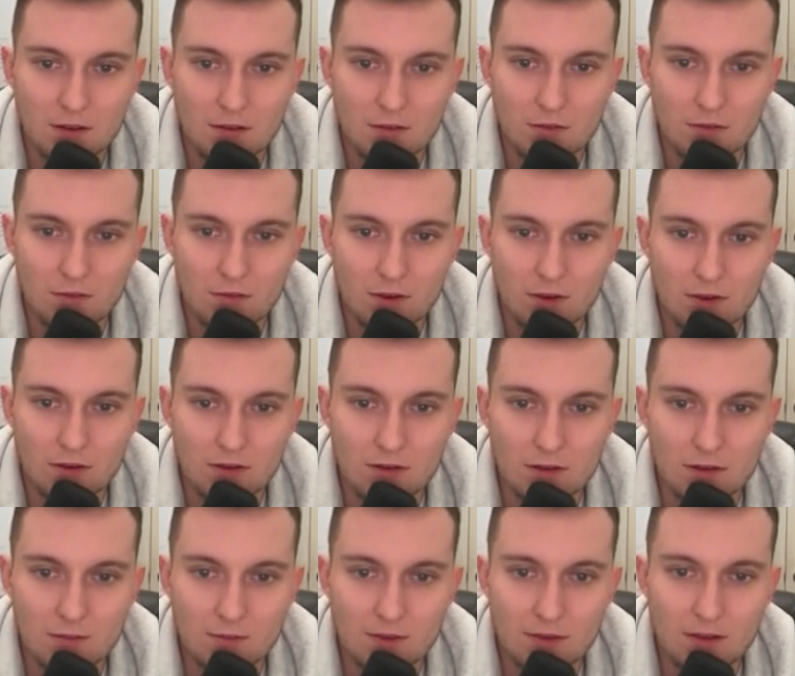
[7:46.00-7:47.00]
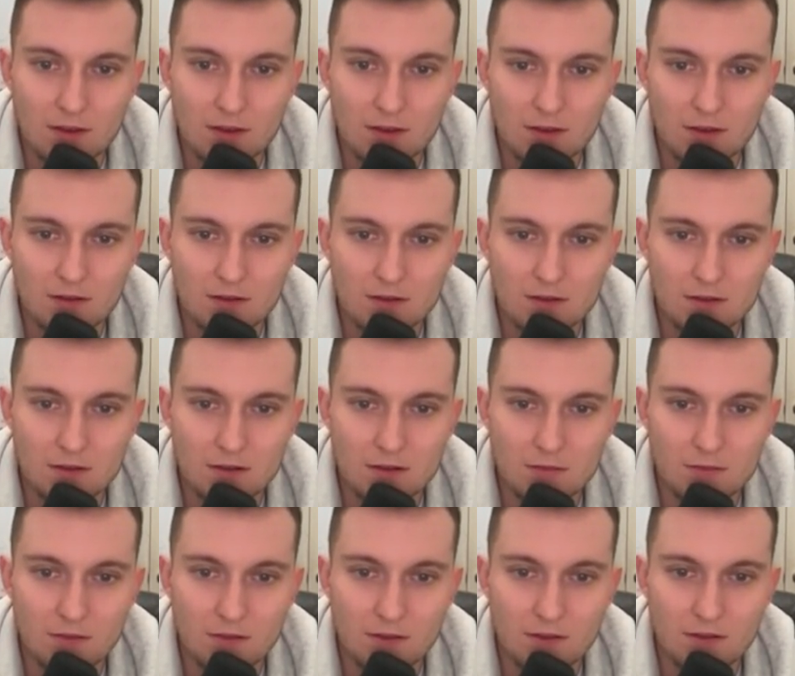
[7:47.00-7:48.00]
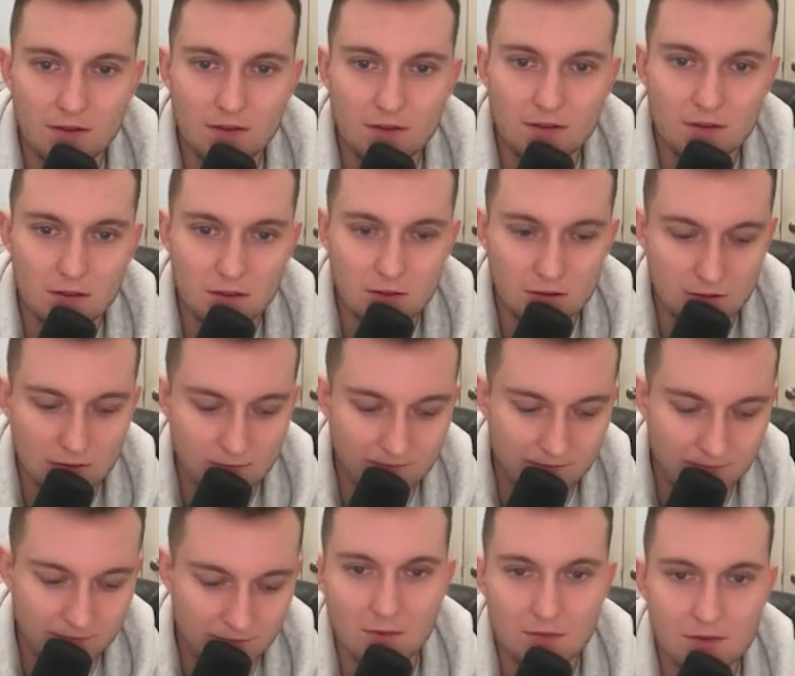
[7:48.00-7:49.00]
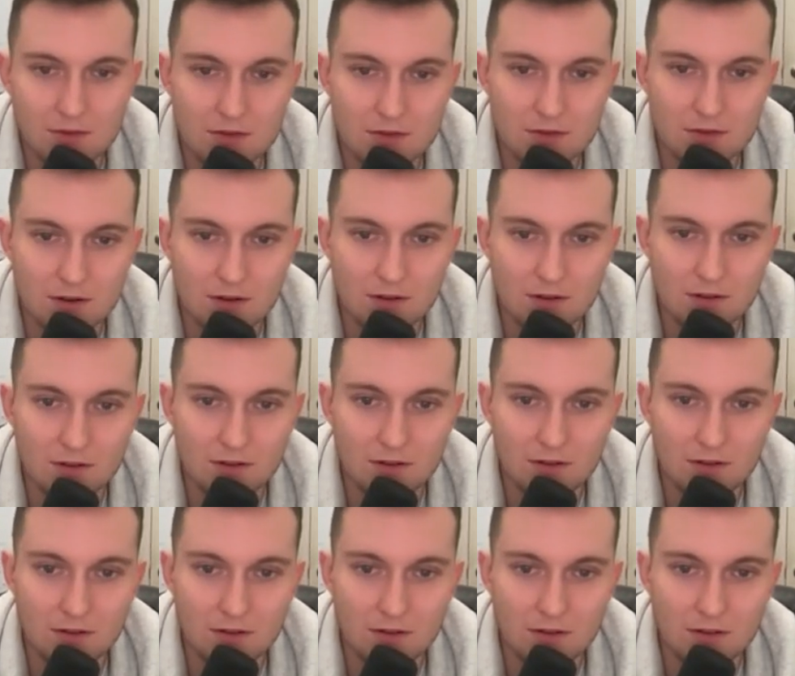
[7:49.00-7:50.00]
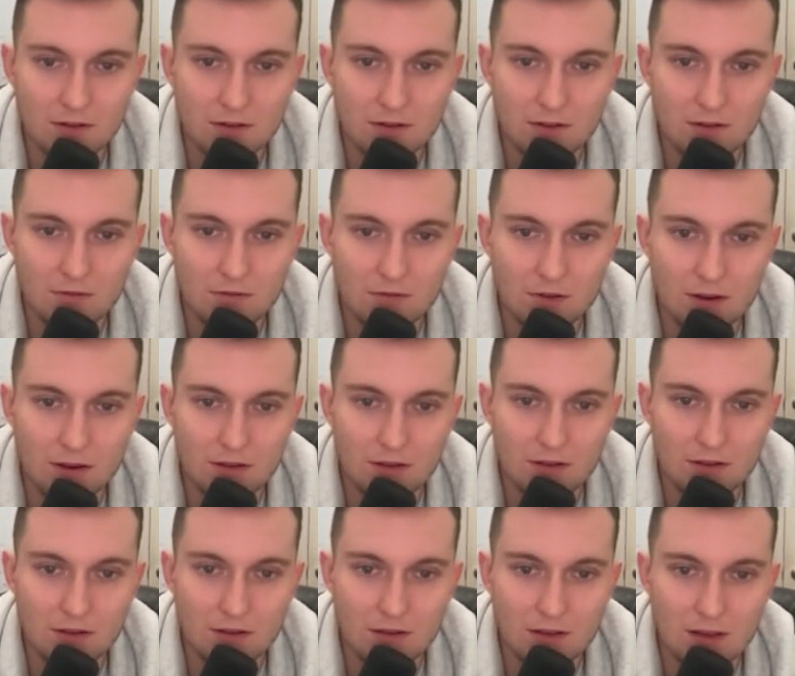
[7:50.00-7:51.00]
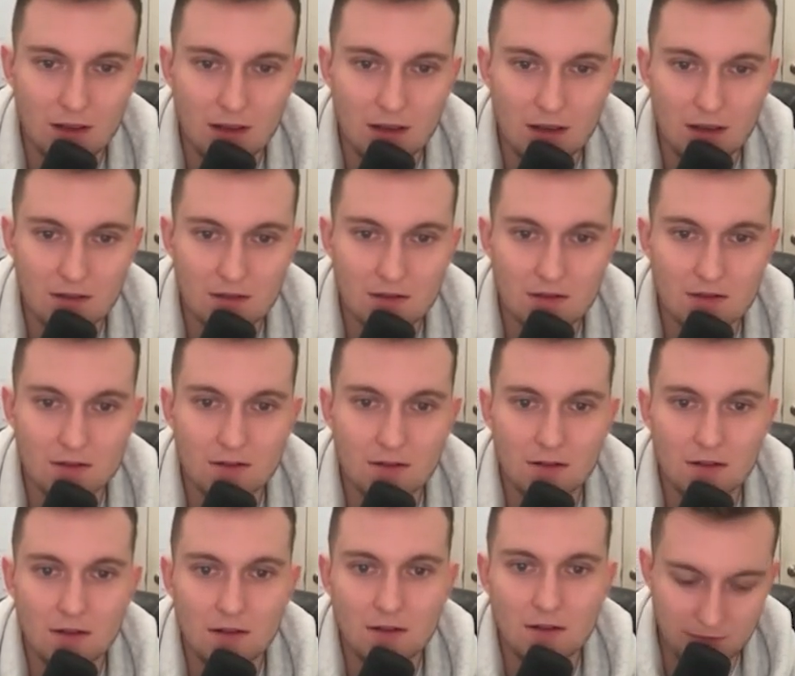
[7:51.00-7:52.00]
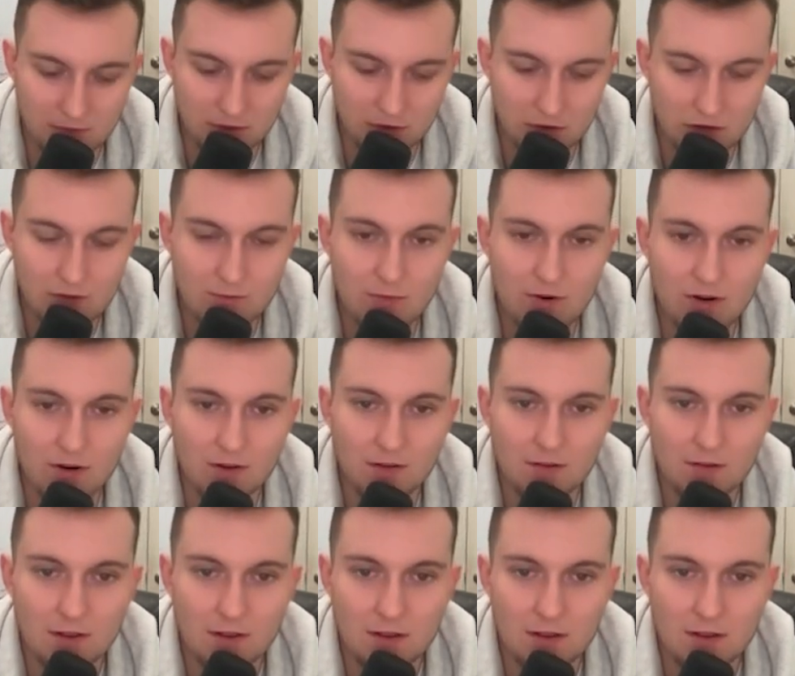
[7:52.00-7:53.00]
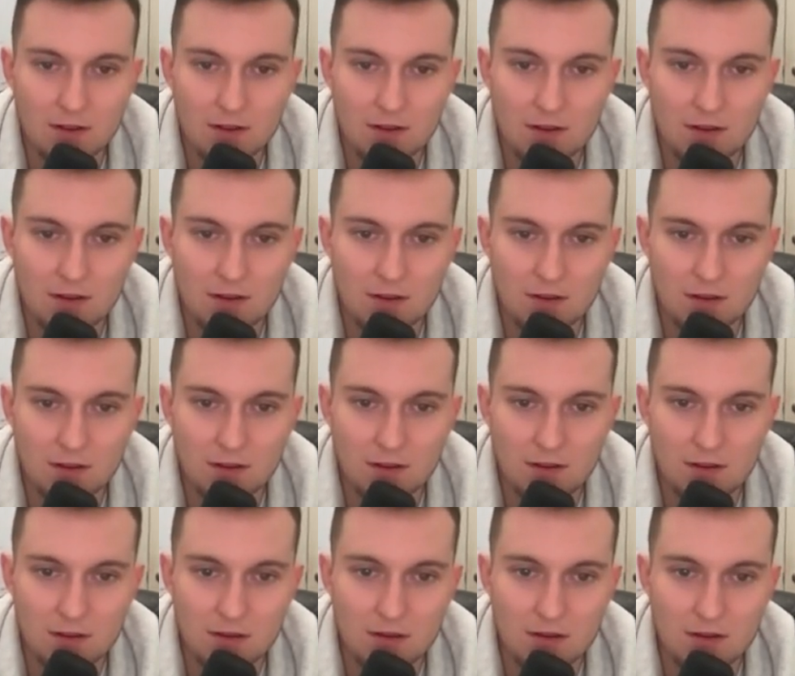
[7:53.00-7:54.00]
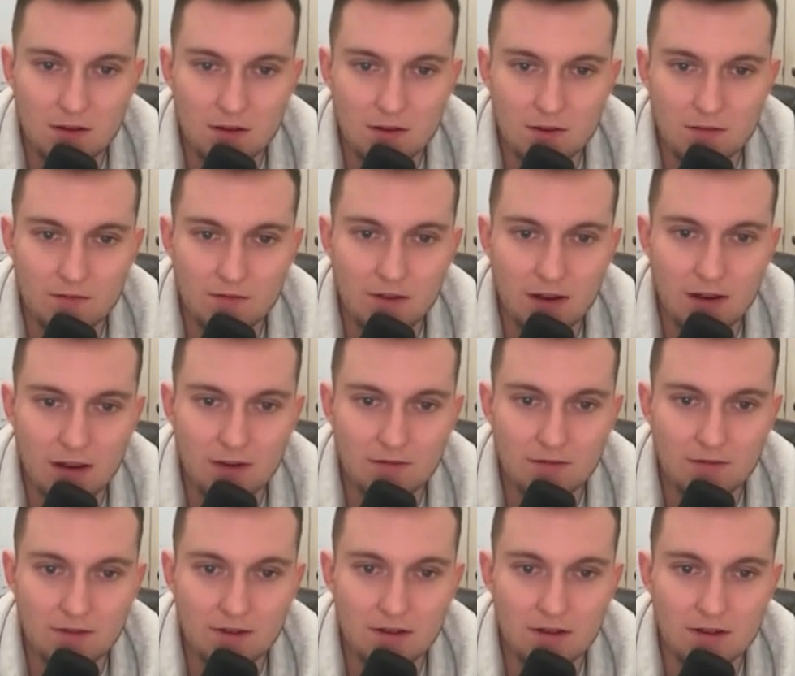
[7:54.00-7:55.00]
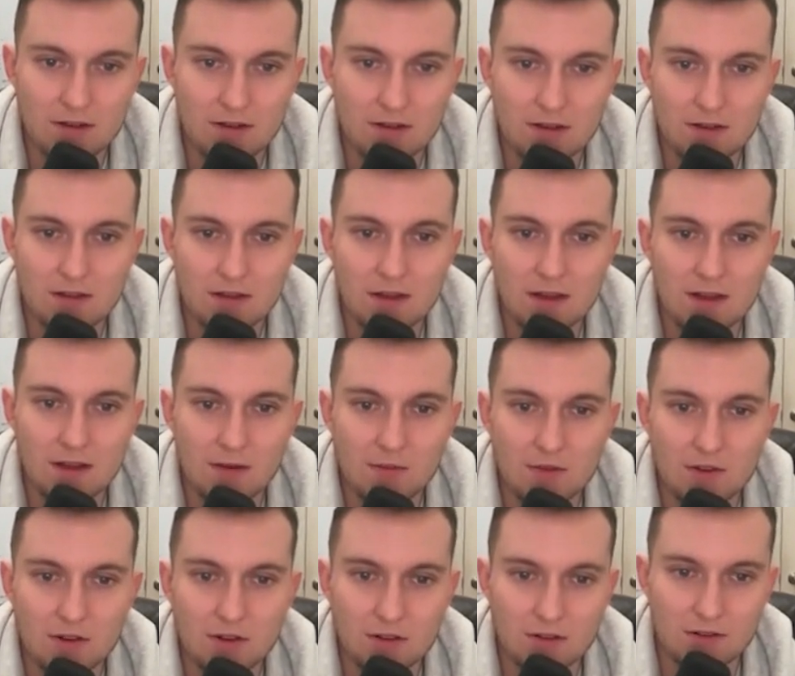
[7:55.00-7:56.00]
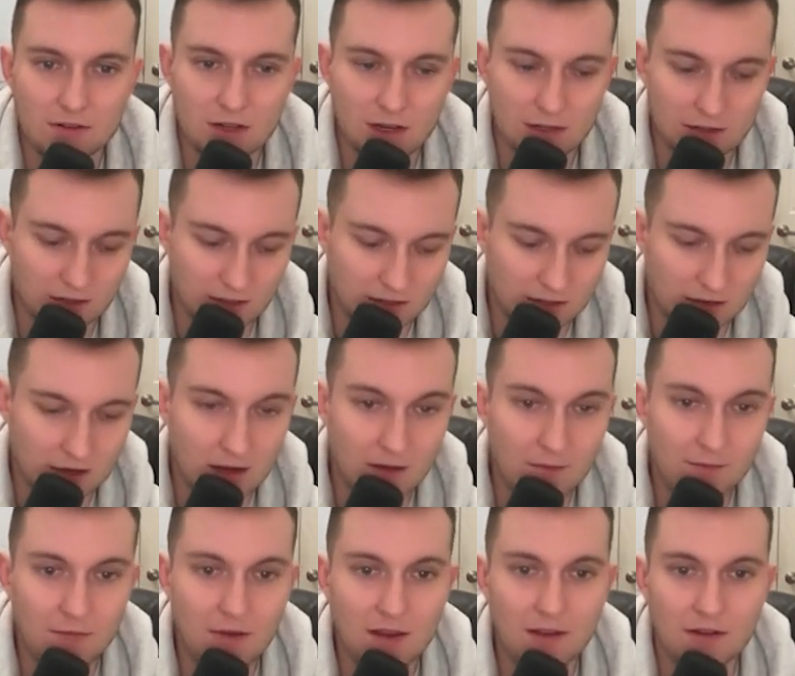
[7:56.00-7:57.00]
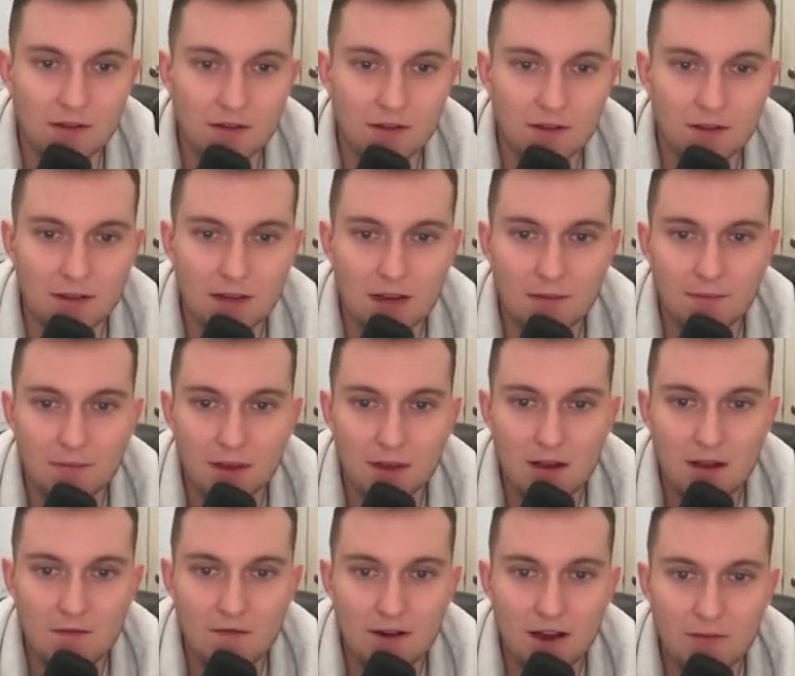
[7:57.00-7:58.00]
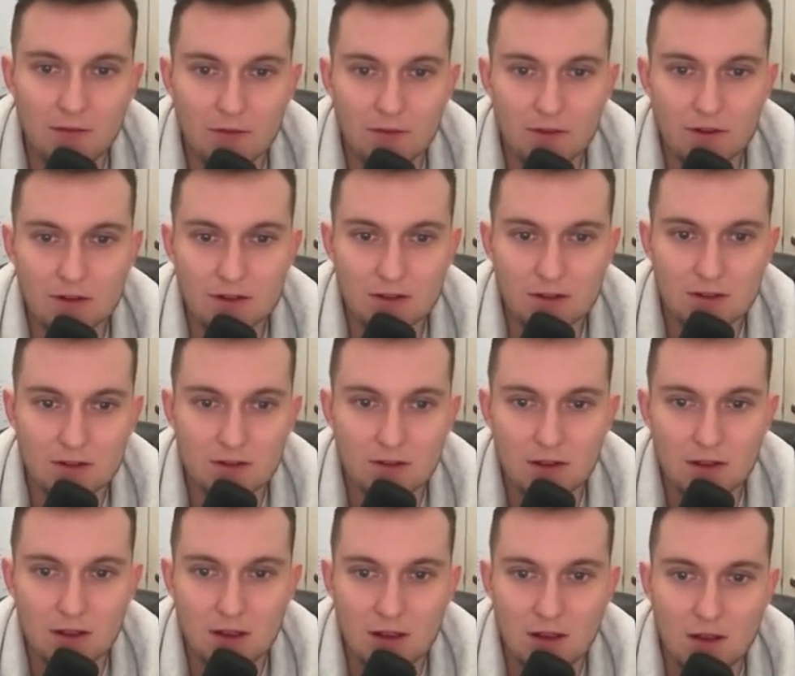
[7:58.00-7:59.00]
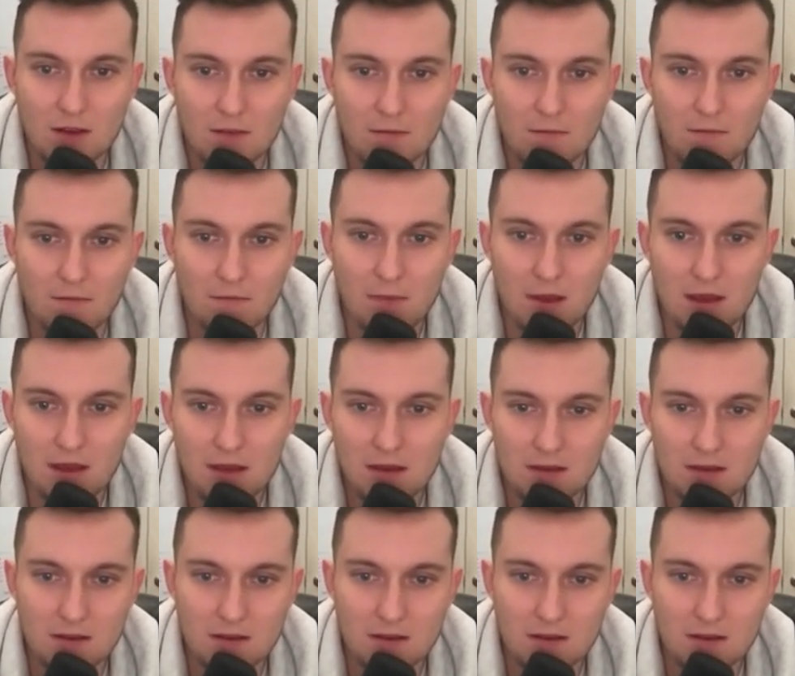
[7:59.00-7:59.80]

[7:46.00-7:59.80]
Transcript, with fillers: with something similar to struggling with X question mark. Here's five reasons, and then I'm just gonna go dot dot dot, and then go like that. Five more reasons make